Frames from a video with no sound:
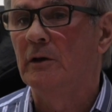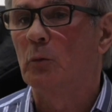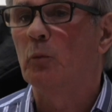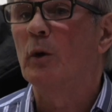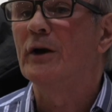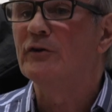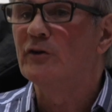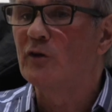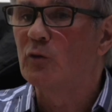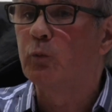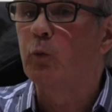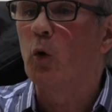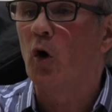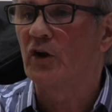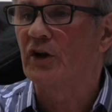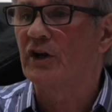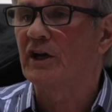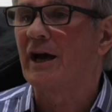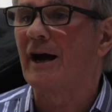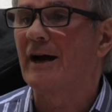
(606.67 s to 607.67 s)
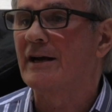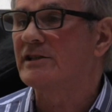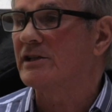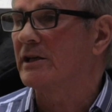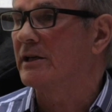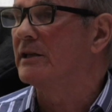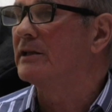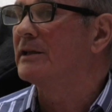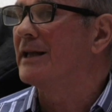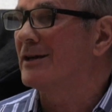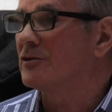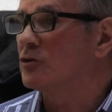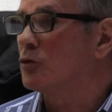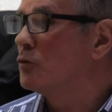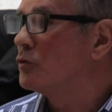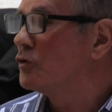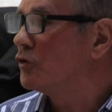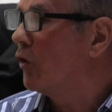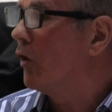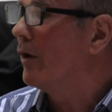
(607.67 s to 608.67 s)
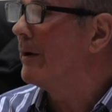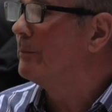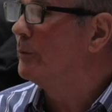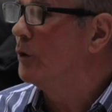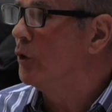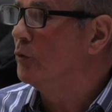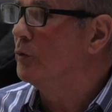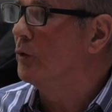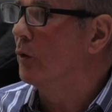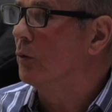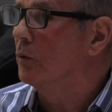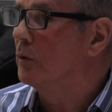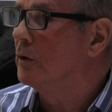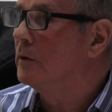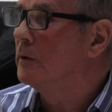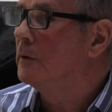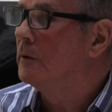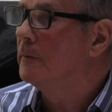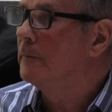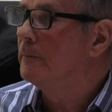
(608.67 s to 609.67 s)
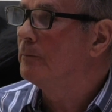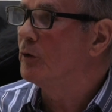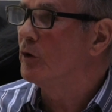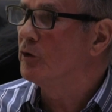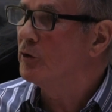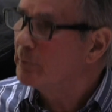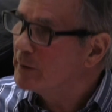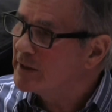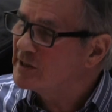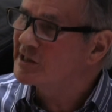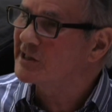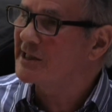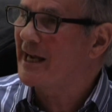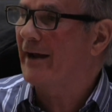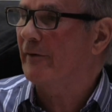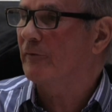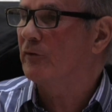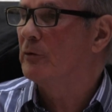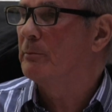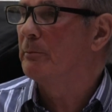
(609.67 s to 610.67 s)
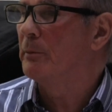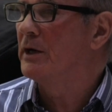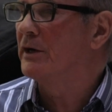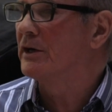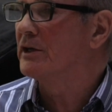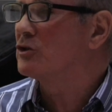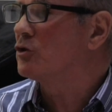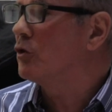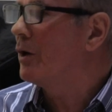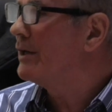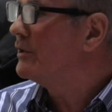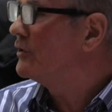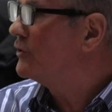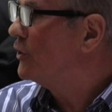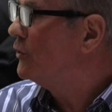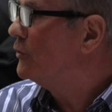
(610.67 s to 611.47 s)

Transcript: when you've won a case at industrial tribunal, that you've been sacked for being a trade